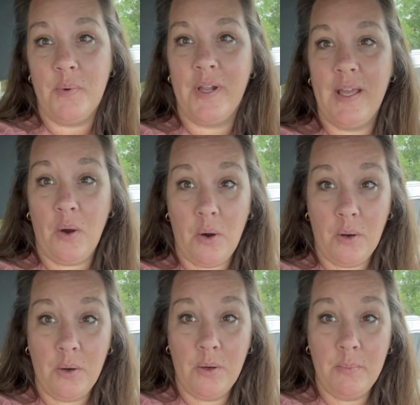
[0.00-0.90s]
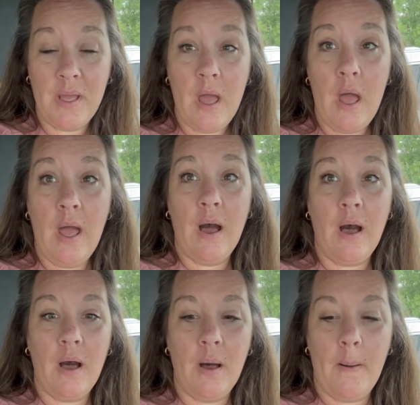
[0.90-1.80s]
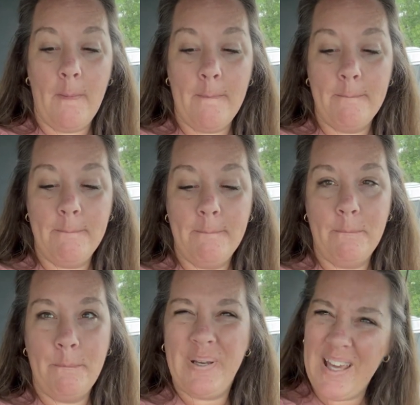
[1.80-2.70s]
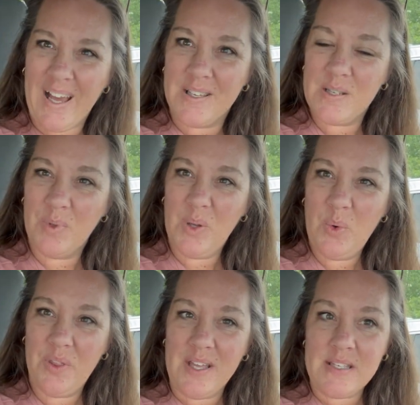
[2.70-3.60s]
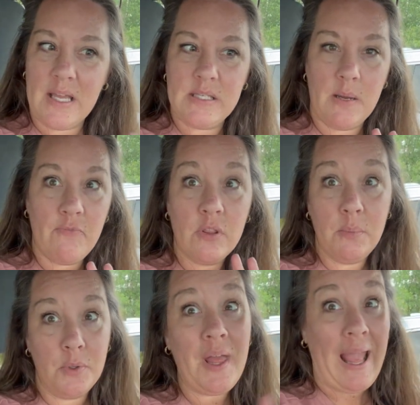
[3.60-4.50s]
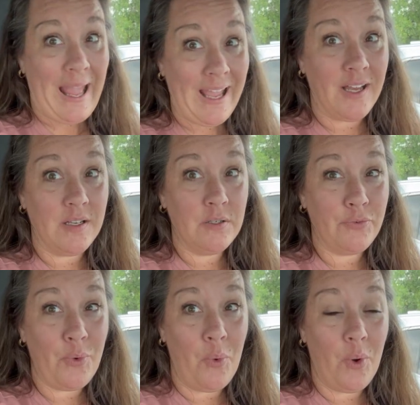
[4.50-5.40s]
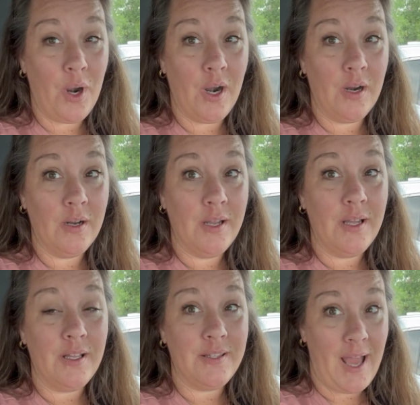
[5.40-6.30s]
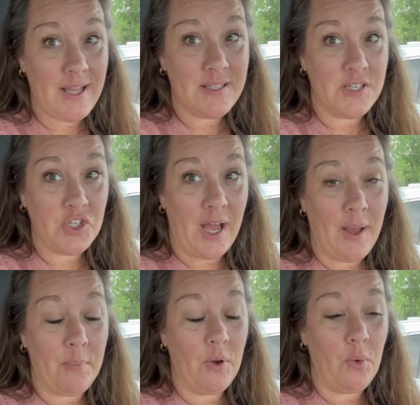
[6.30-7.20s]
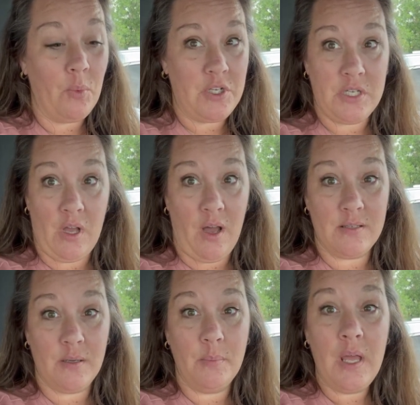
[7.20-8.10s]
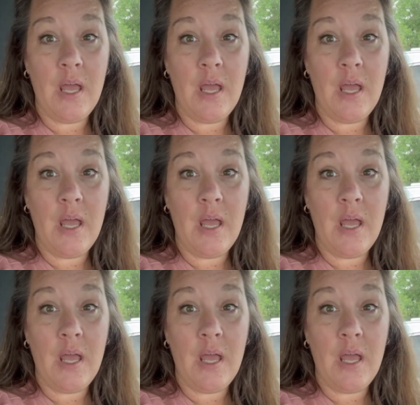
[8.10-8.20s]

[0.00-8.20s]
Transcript: when I get home. But yeah, some really cool things, and some for the booth and for the Etsy shop, which is awesome.